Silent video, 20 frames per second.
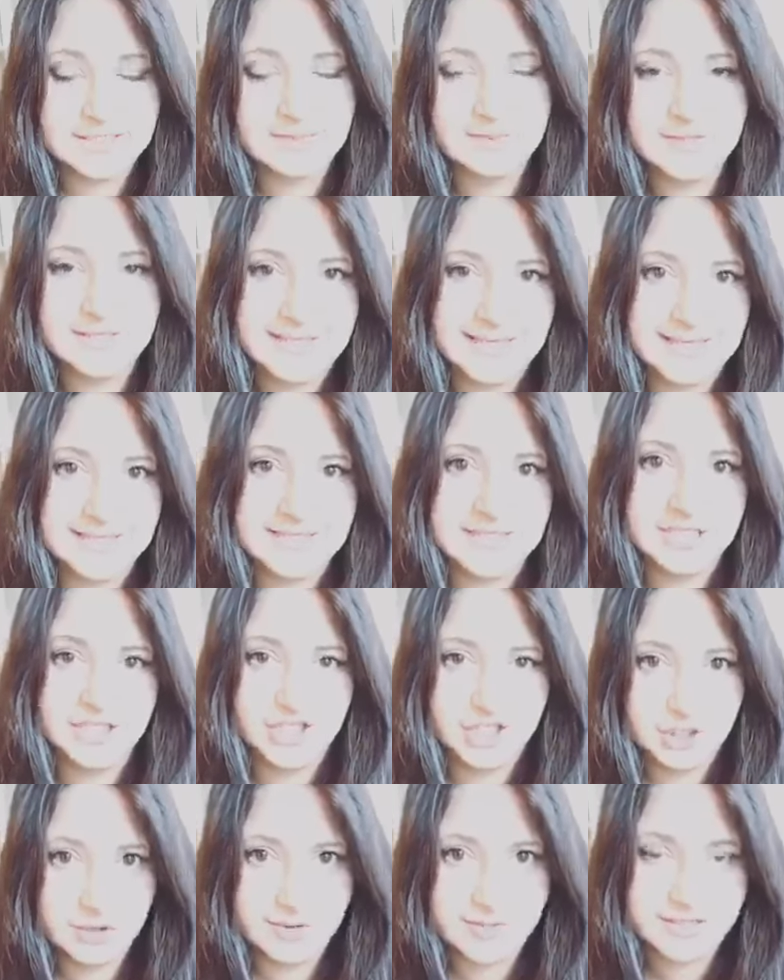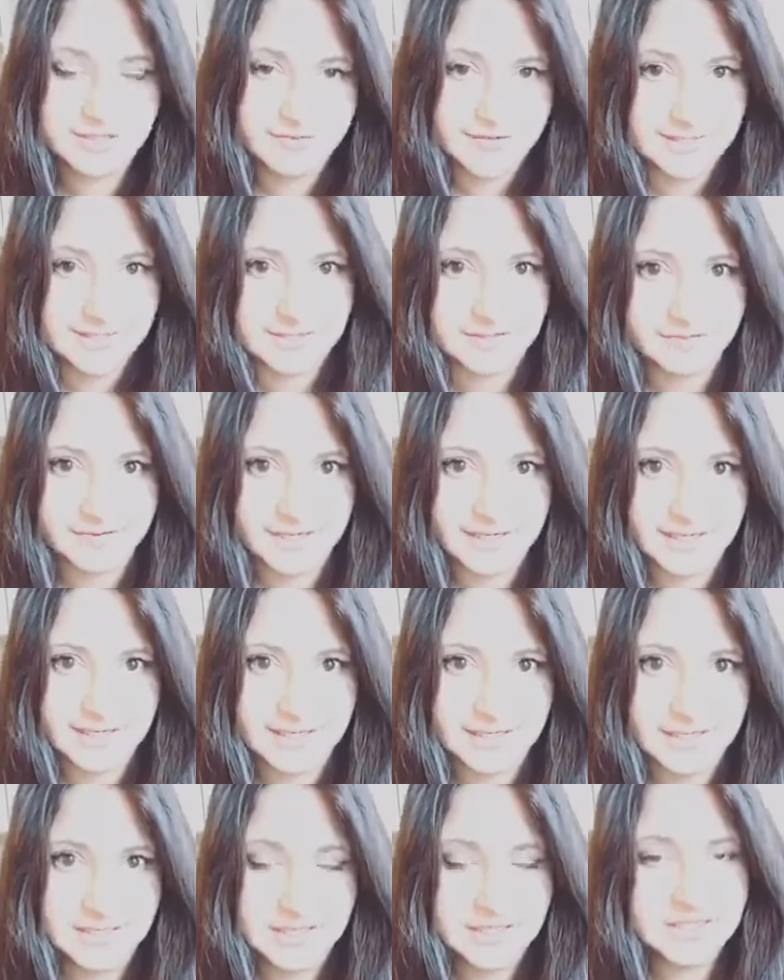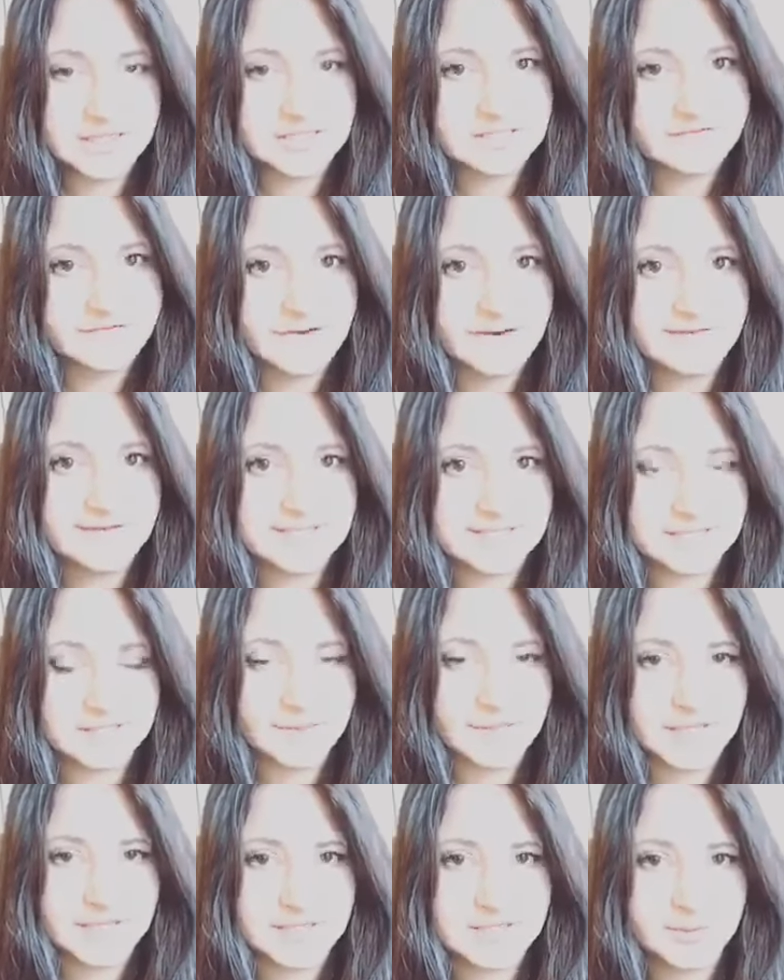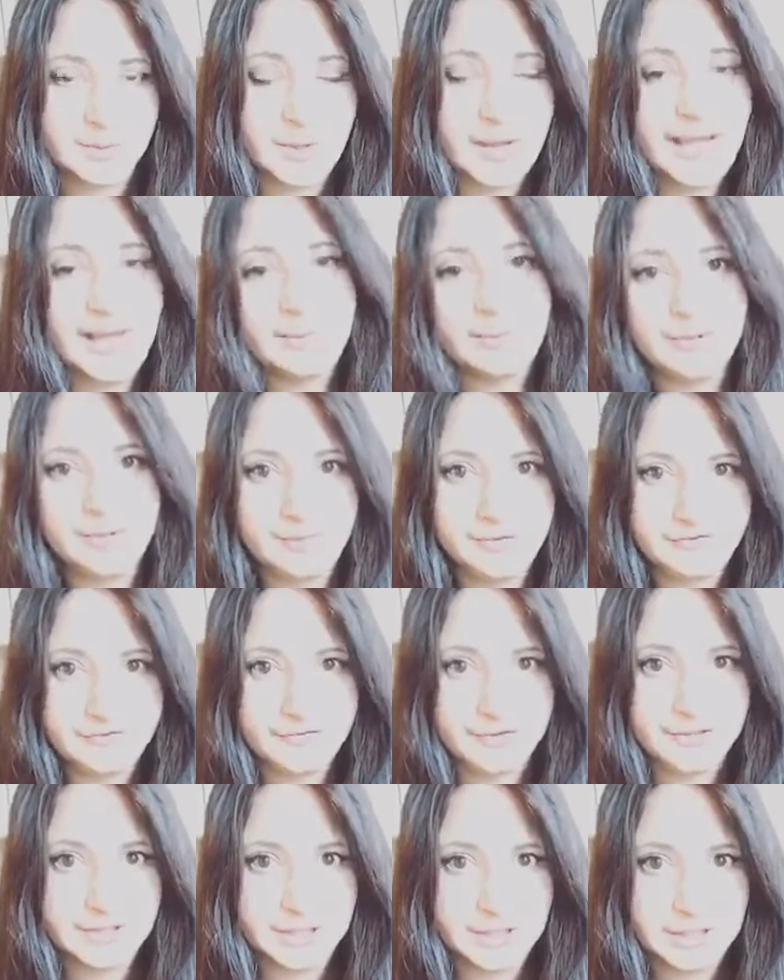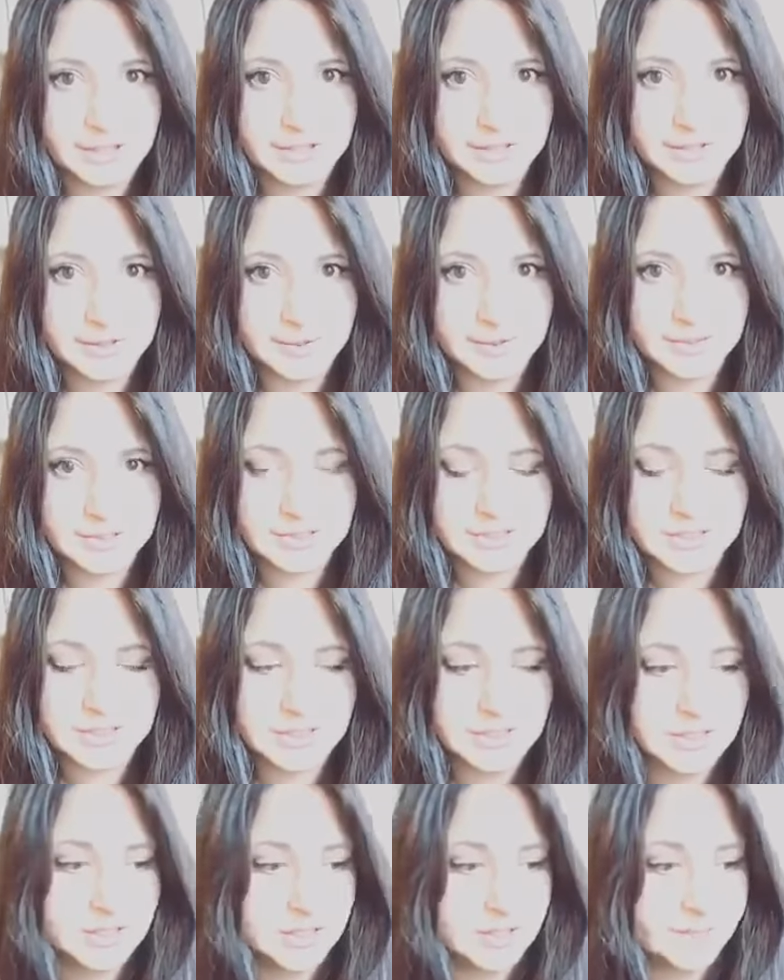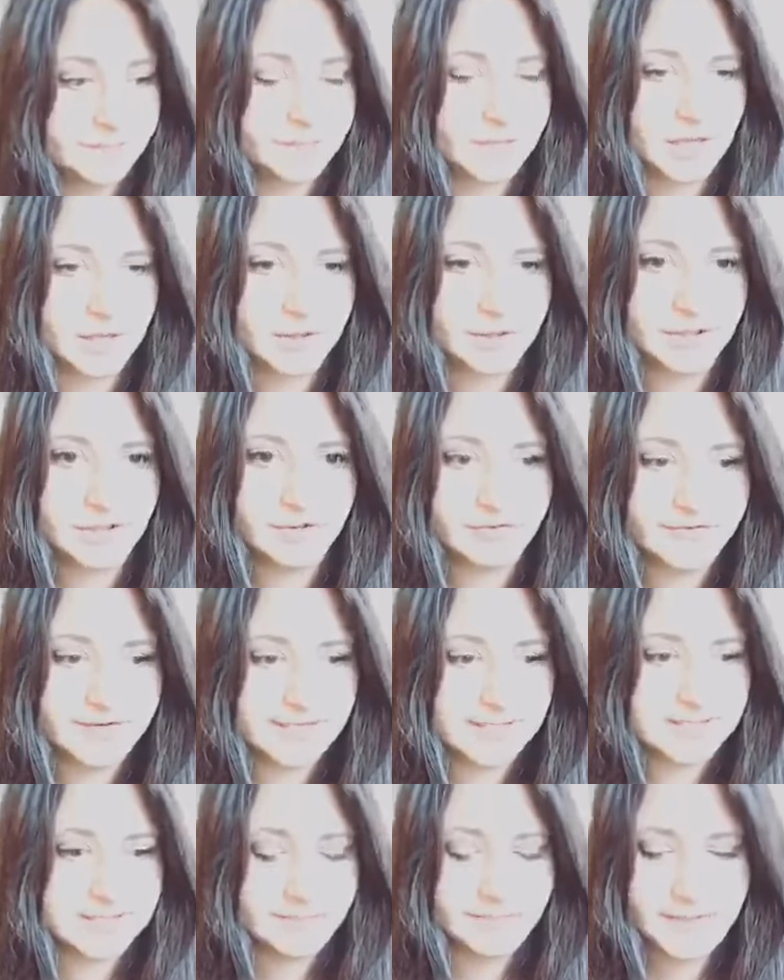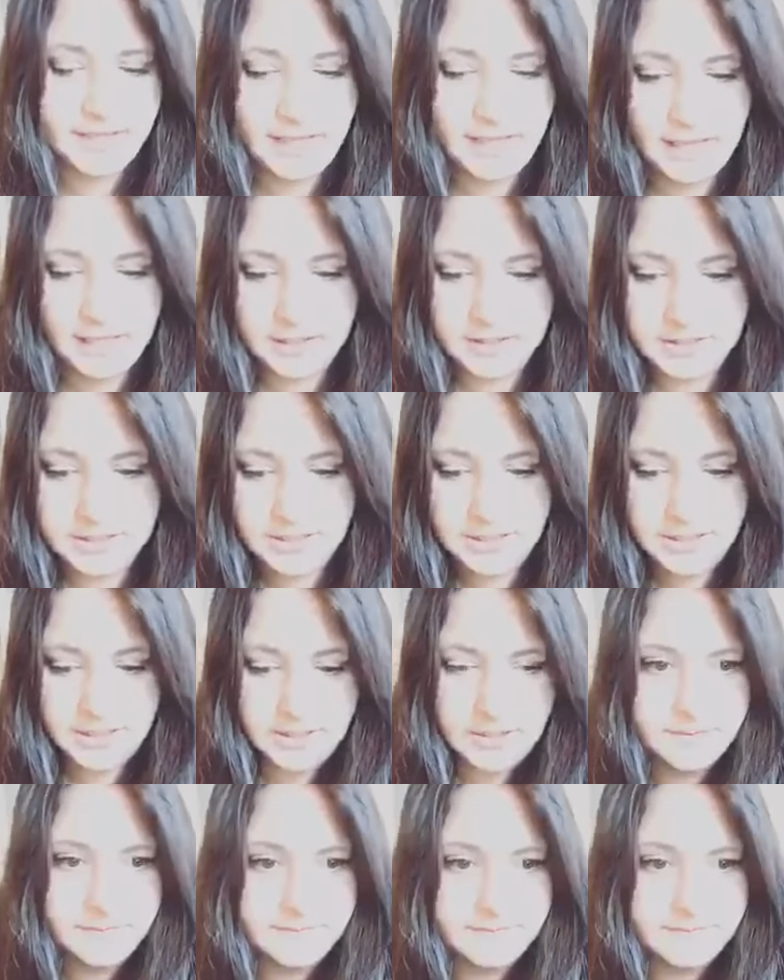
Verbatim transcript: It's anti-Jewish rhetoric. It's very similar to what happened before the Holocaust. I'm going to read something out to you.